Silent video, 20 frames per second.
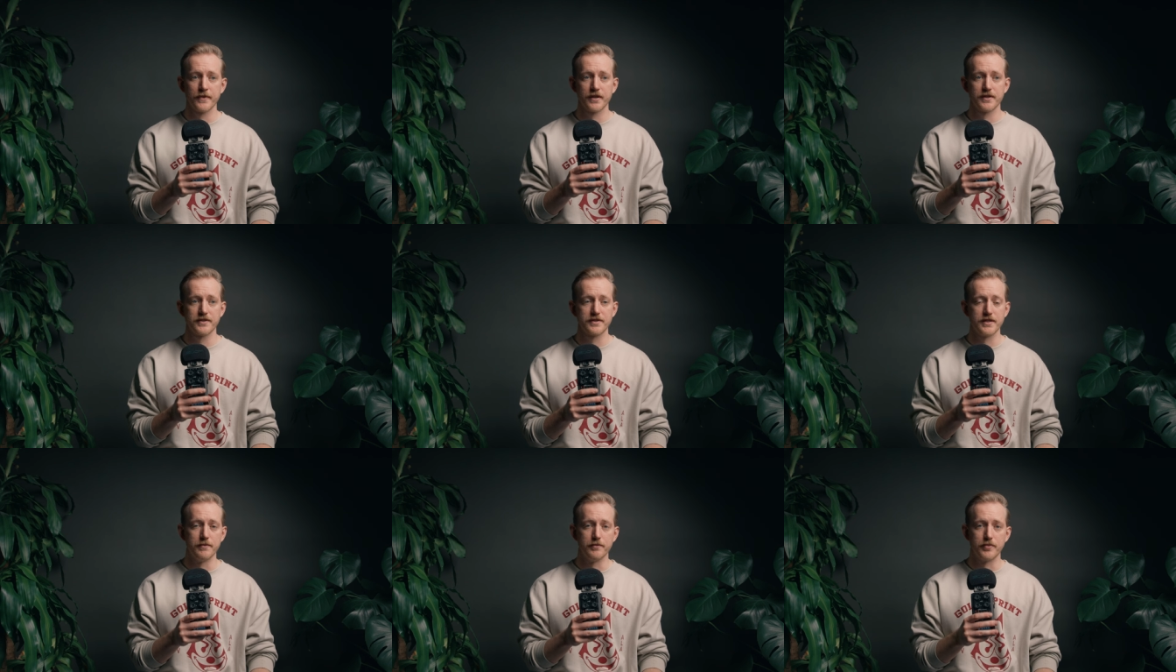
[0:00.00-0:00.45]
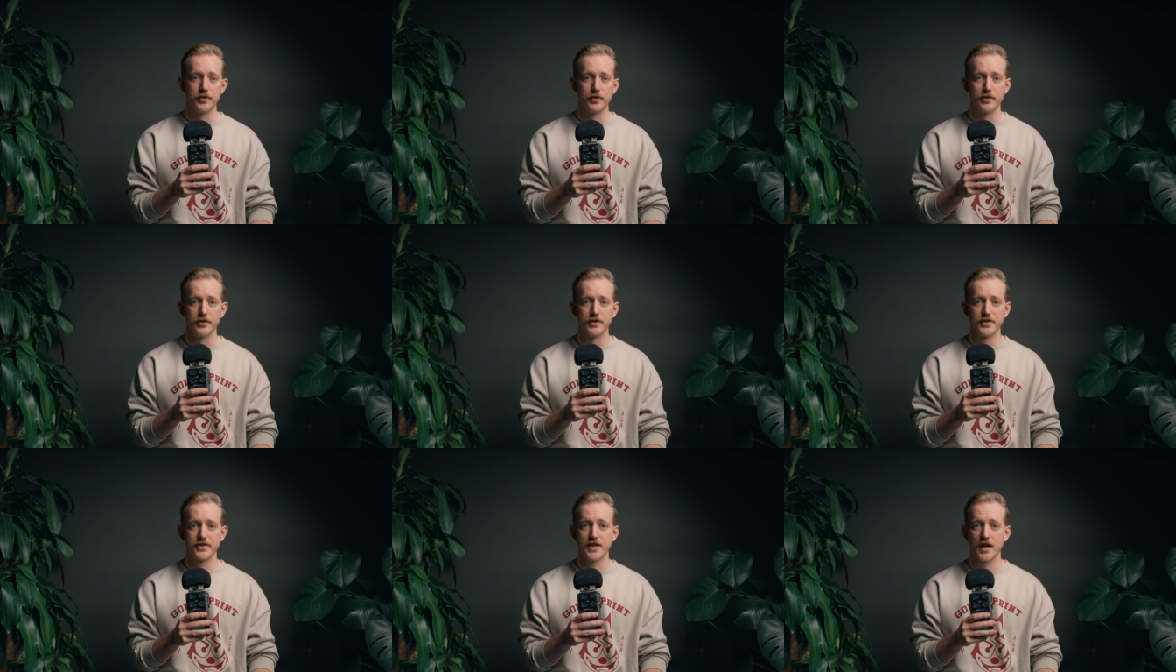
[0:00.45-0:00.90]

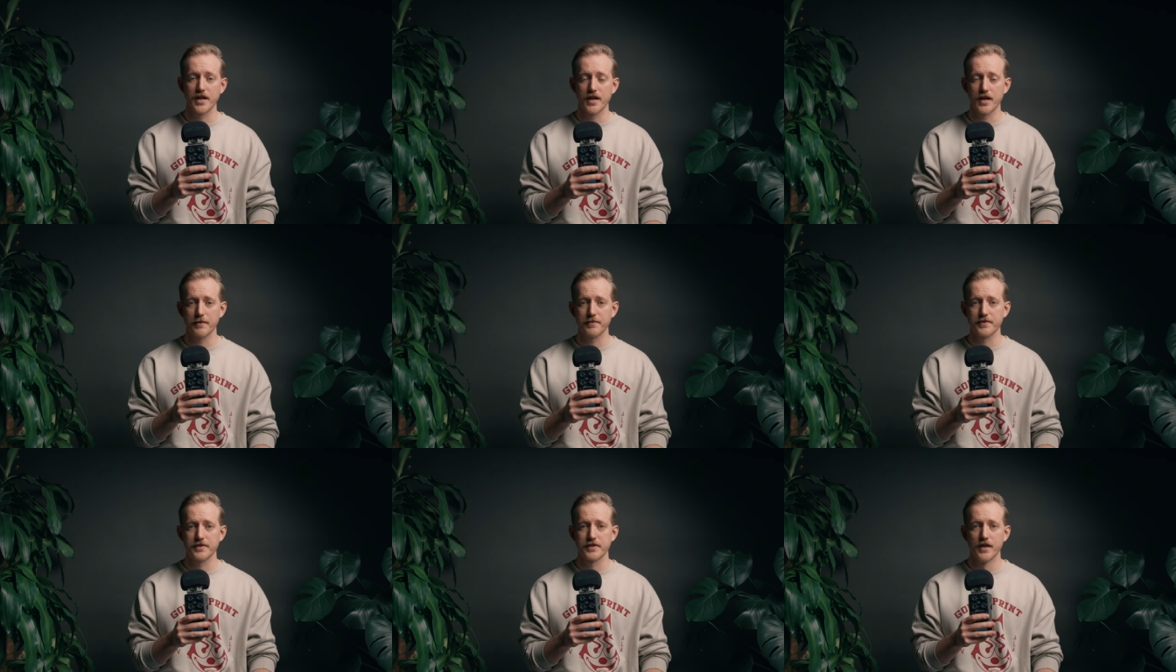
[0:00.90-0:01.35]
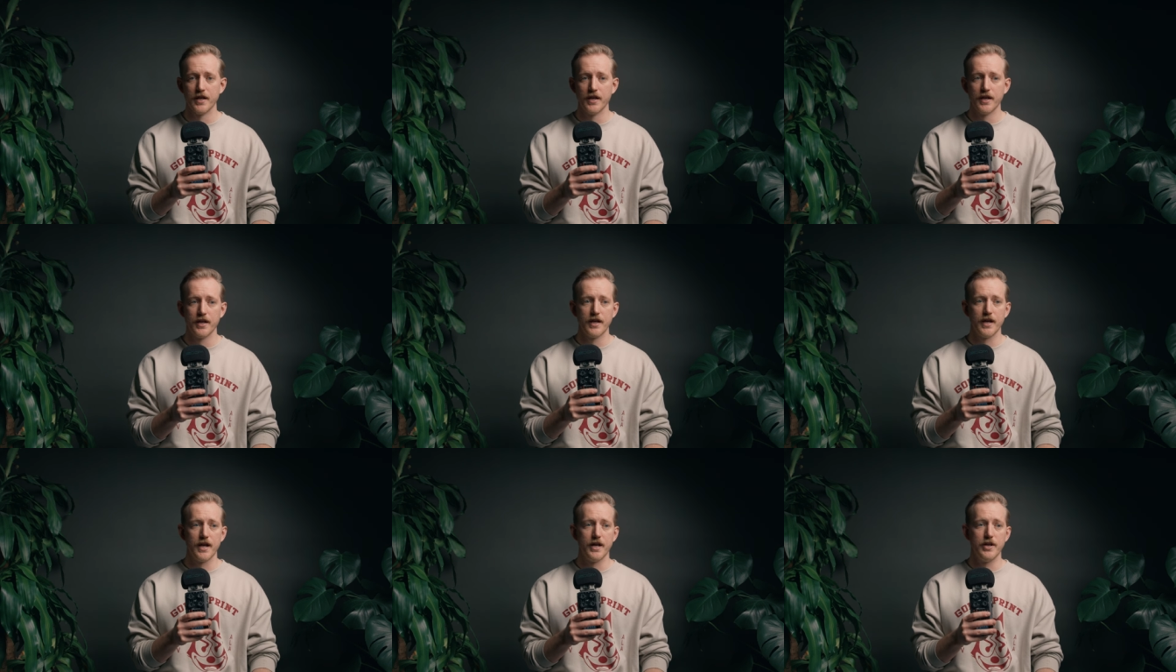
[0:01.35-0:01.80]
simple setups
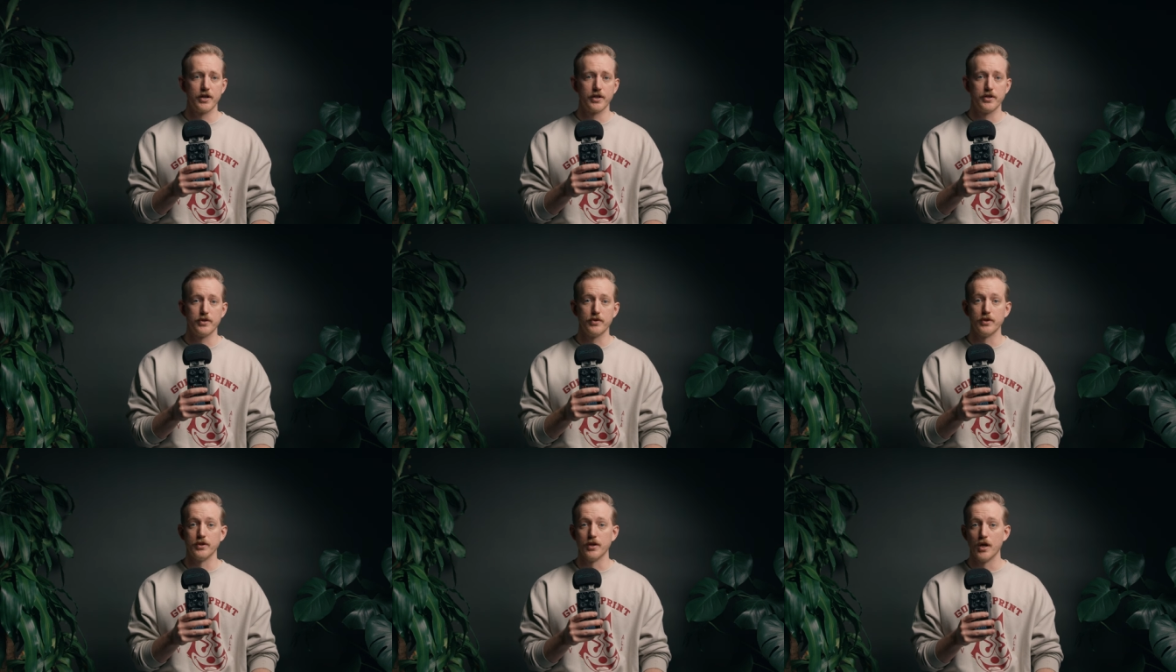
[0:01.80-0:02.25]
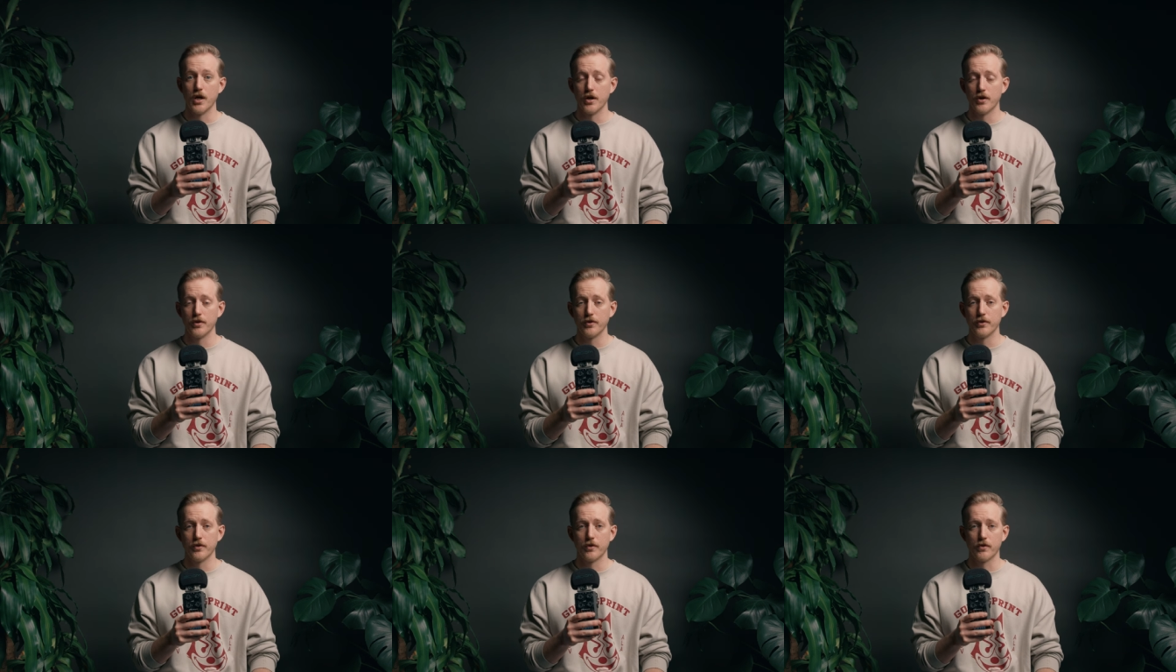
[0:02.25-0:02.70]
and you can do
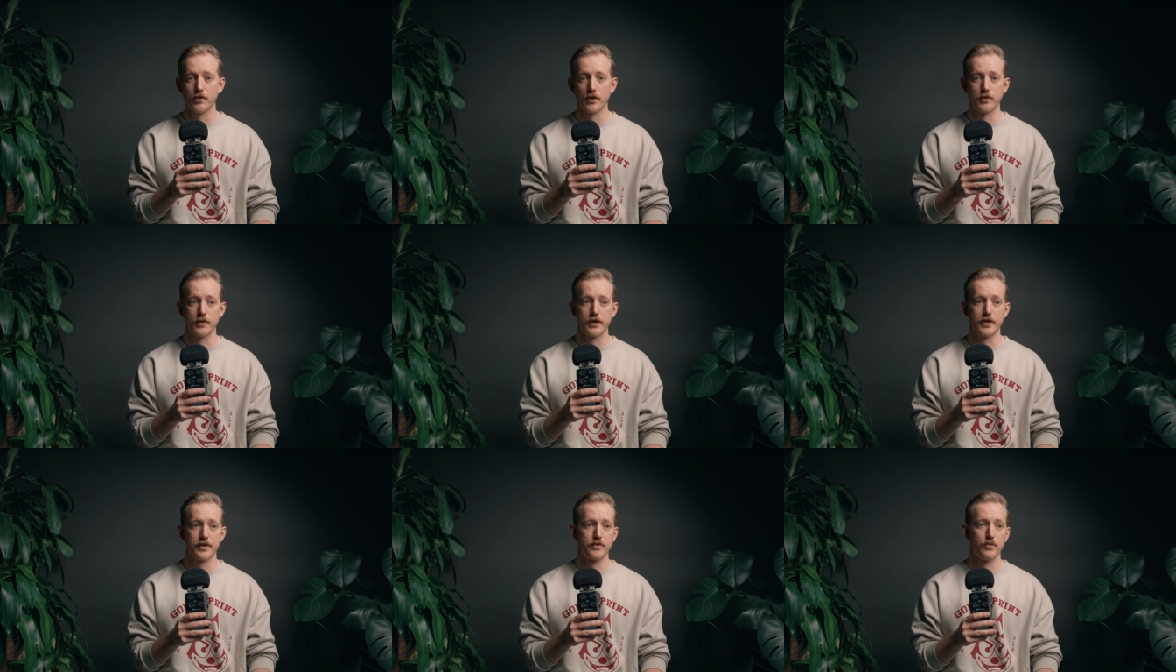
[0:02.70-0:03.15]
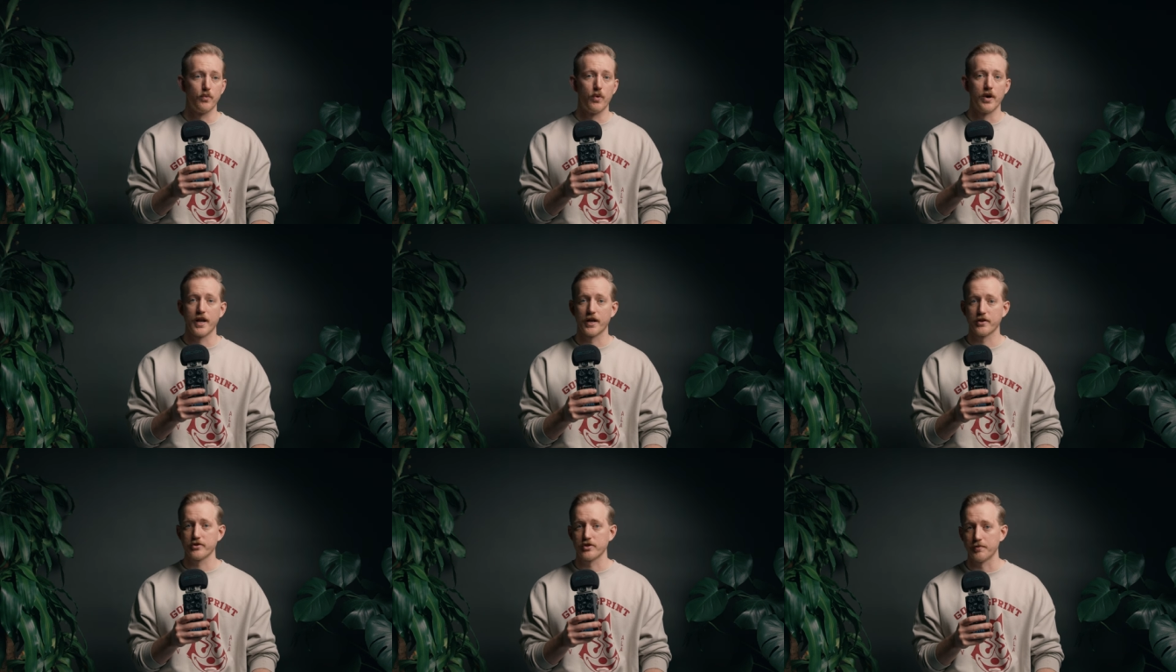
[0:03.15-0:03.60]
alone or with
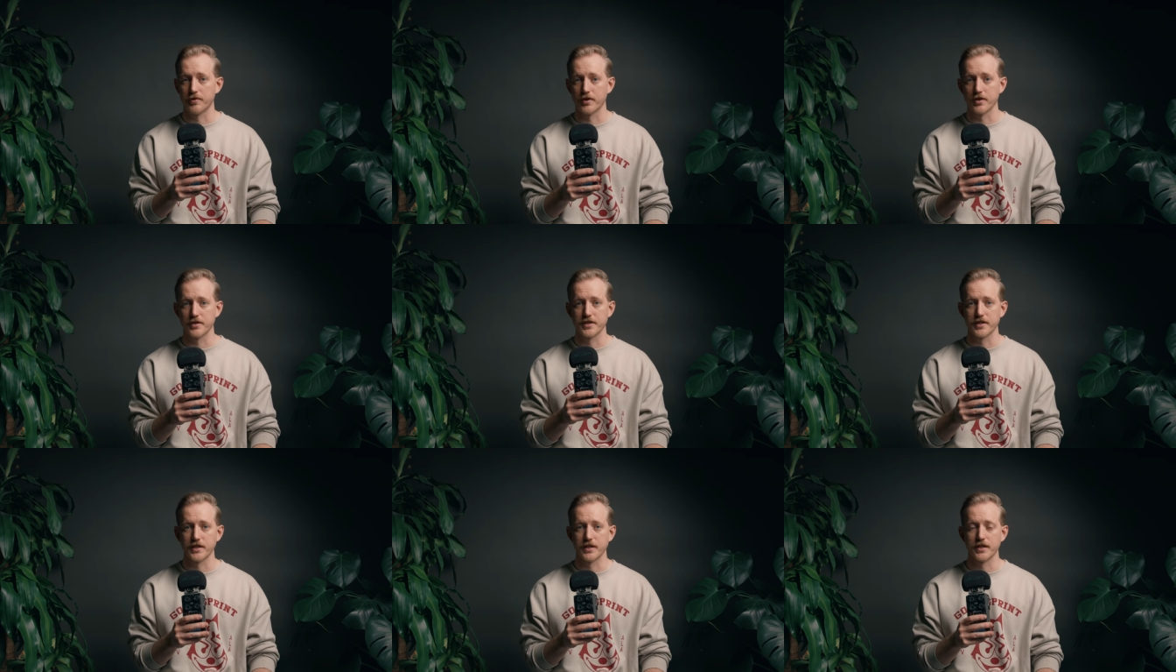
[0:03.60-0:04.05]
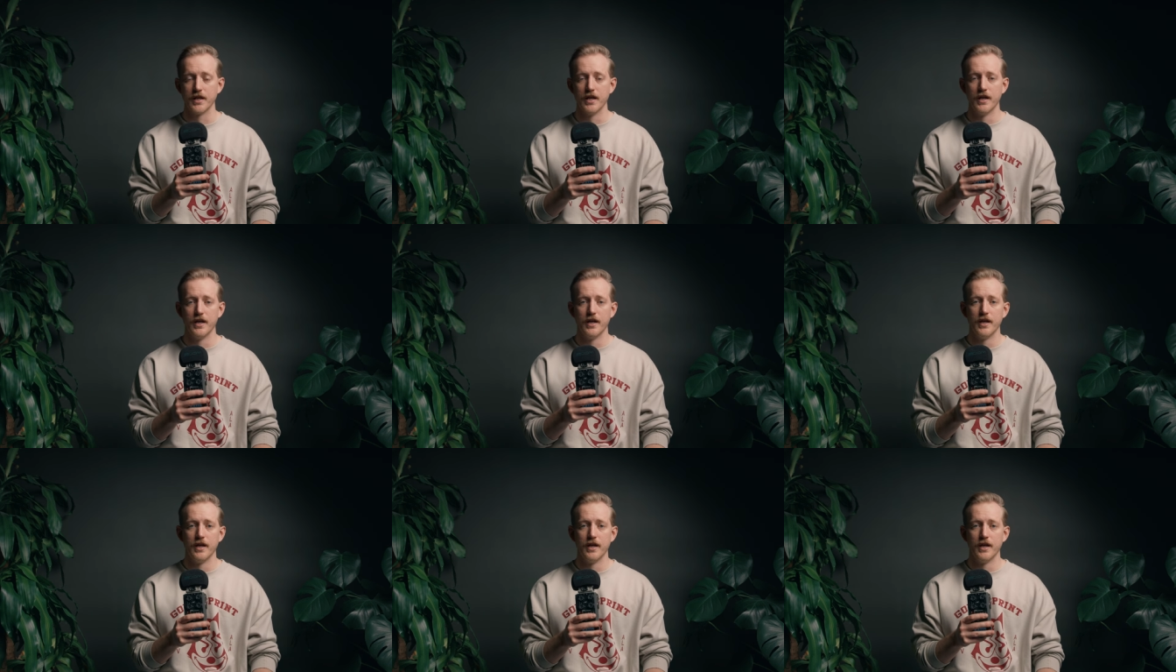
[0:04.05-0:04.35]
one extra person